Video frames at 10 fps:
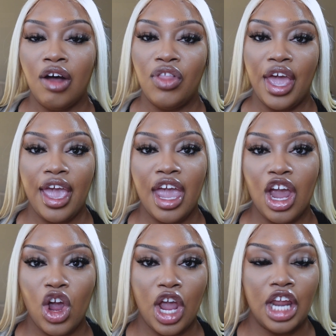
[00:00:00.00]
of the
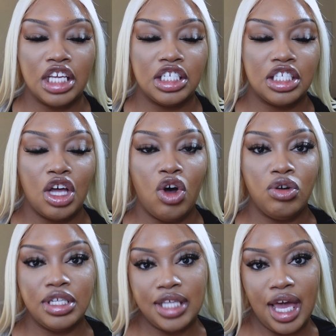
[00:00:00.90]
hair, and it's just a
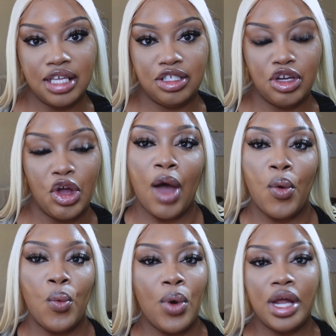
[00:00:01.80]
whole disaster.
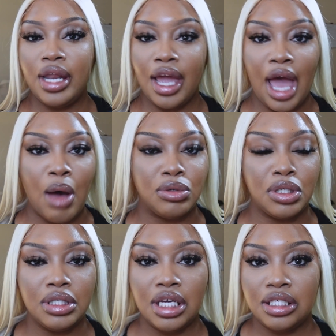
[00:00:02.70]
One day I was
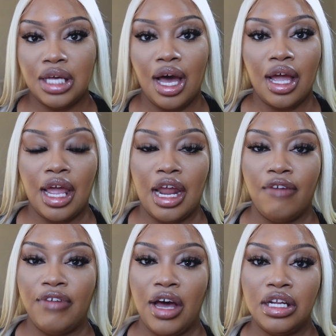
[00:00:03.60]
on TikTok and I
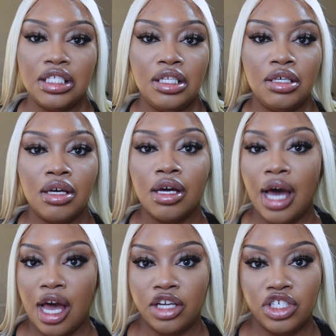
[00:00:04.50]
found this little
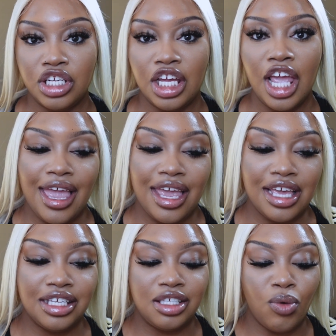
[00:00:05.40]
concoction, and
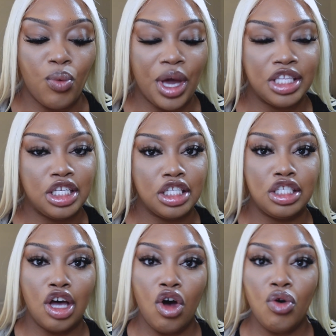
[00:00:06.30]
it's a way to
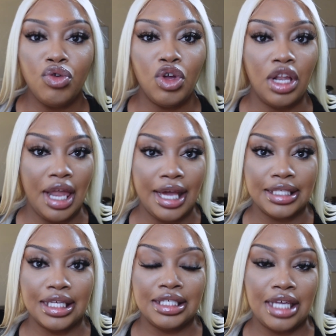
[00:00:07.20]
tone your
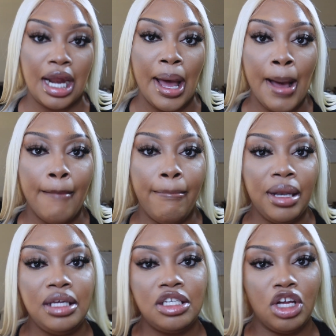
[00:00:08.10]
lace instead of
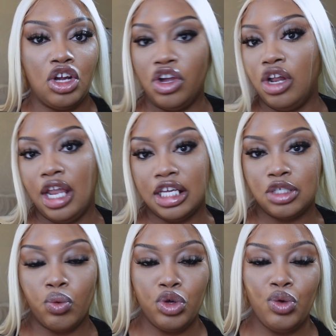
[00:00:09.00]
bleaching your
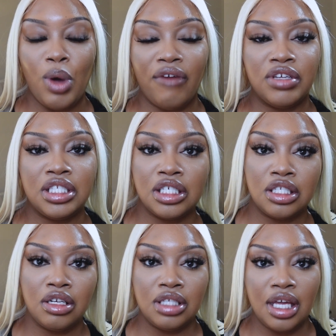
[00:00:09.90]
lace when you have a
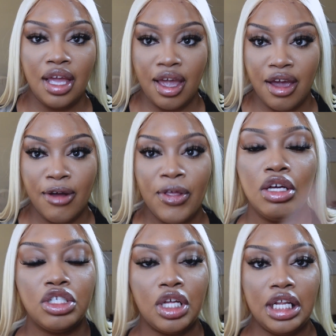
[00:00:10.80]
613 hair.
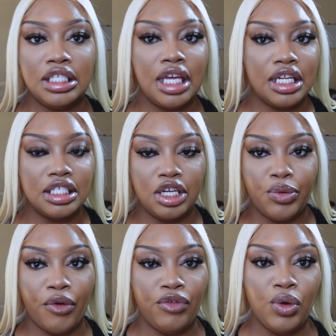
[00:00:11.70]
So let's get into the
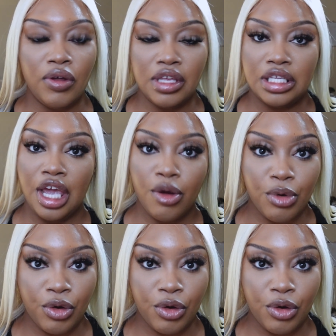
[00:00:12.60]
review of this hair real